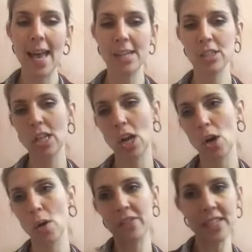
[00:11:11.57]
And
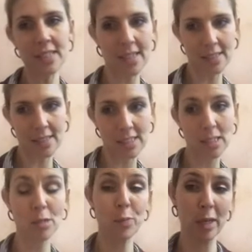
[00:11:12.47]
so this lesson is
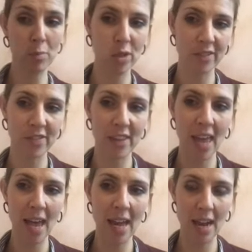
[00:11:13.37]
a springboard for
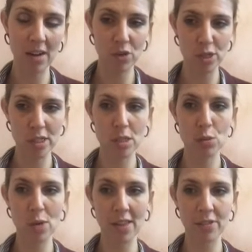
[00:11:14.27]
that. And of course,
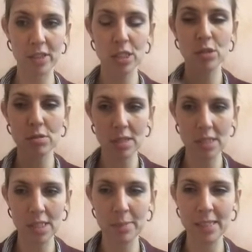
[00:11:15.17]
you want the
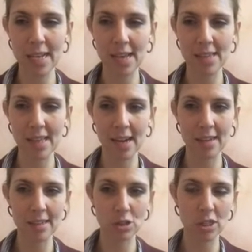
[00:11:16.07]
students to be taking that
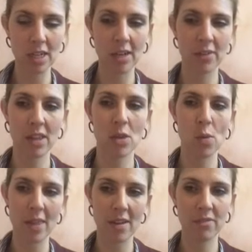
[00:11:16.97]
initiative in the
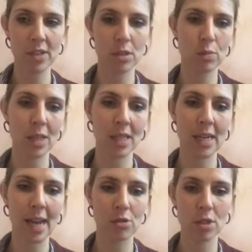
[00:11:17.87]
way that feels really
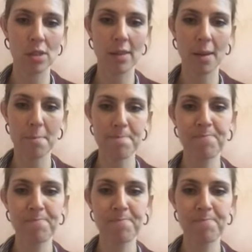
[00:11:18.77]
natural to them.